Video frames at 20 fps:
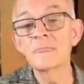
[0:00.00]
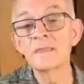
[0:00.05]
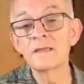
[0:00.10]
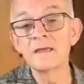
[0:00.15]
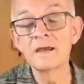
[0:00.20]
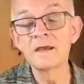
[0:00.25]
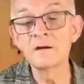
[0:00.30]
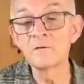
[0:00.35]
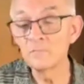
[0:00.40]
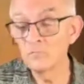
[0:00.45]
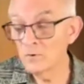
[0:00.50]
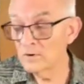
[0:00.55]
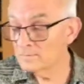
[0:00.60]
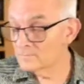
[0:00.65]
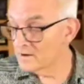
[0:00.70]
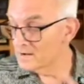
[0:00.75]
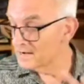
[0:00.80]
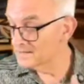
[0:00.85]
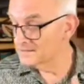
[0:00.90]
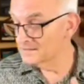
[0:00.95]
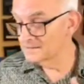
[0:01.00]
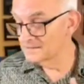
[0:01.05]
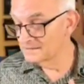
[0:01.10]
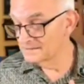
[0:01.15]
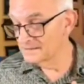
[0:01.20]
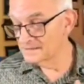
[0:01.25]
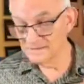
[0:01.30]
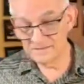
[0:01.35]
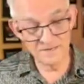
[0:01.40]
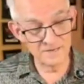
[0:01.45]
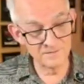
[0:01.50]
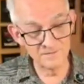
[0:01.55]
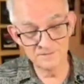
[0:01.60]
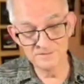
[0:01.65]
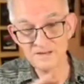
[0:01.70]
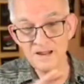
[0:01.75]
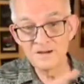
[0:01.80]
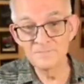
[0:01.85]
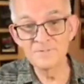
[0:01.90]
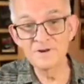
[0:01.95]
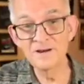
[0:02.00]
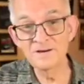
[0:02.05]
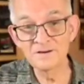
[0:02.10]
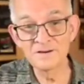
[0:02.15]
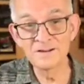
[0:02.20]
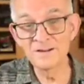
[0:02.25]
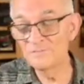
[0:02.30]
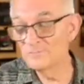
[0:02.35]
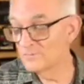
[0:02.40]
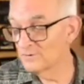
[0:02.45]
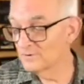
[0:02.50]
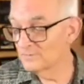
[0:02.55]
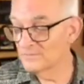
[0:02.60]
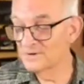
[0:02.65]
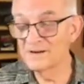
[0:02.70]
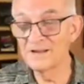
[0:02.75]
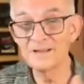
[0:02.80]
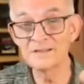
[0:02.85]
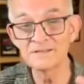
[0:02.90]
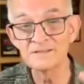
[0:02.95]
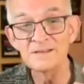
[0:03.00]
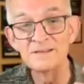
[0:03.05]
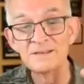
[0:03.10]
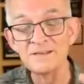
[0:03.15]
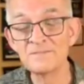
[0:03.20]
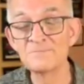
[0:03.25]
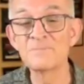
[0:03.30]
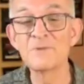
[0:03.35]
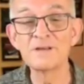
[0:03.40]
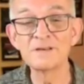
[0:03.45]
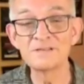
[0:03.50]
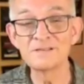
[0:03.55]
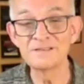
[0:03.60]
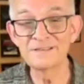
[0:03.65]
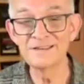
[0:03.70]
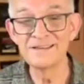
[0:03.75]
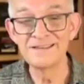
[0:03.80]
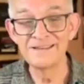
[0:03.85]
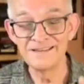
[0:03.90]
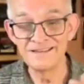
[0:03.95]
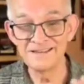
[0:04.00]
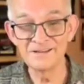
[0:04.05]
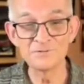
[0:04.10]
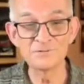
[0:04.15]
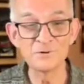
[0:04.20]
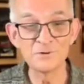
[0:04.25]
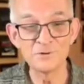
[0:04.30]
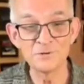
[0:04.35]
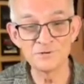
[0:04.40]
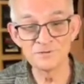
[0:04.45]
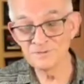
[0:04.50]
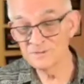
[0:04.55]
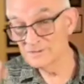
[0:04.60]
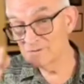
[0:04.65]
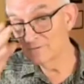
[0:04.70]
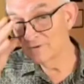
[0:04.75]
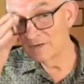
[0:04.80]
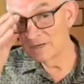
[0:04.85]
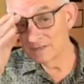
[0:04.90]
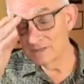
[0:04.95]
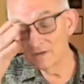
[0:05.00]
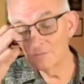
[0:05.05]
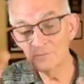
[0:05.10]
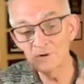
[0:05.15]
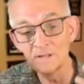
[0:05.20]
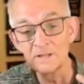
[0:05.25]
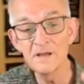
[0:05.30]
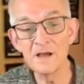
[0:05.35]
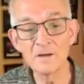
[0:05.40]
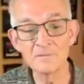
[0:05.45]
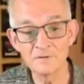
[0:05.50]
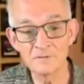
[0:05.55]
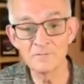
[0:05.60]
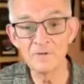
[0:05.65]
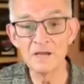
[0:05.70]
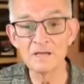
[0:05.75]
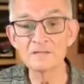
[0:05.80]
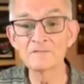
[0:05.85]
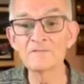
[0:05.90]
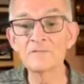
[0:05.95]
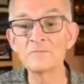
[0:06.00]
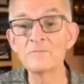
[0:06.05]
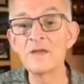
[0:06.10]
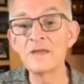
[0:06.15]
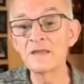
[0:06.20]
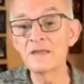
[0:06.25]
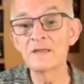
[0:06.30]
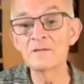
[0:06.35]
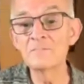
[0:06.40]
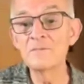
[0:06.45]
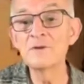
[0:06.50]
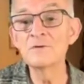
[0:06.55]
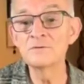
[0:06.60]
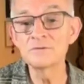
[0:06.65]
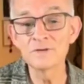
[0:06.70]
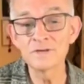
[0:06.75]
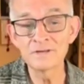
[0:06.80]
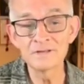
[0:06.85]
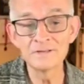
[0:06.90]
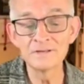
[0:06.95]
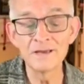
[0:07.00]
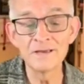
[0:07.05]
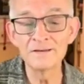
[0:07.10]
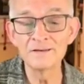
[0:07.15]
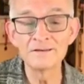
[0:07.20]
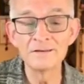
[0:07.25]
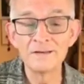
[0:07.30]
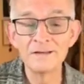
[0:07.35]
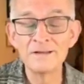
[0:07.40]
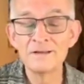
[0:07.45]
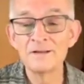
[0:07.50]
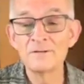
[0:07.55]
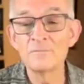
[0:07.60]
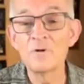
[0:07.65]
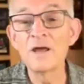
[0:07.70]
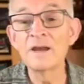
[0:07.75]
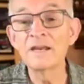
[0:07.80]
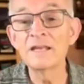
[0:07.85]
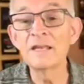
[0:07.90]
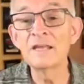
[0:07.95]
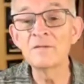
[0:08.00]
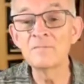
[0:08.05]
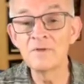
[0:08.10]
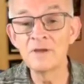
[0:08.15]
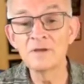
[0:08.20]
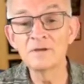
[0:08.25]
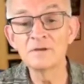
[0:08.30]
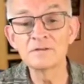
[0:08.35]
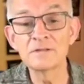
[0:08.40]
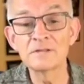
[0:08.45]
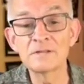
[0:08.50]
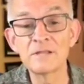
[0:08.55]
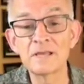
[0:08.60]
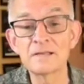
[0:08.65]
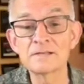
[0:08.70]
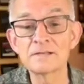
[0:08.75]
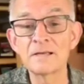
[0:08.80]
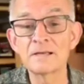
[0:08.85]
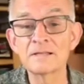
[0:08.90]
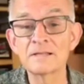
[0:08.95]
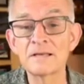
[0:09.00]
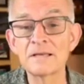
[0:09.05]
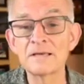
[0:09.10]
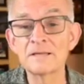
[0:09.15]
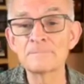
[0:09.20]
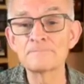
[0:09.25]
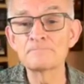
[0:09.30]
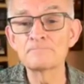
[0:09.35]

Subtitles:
And one box that doesn't have a typewriter keyboard, but has buttons, controls, and screens that are really optimized for making music and not writing emails and things like that.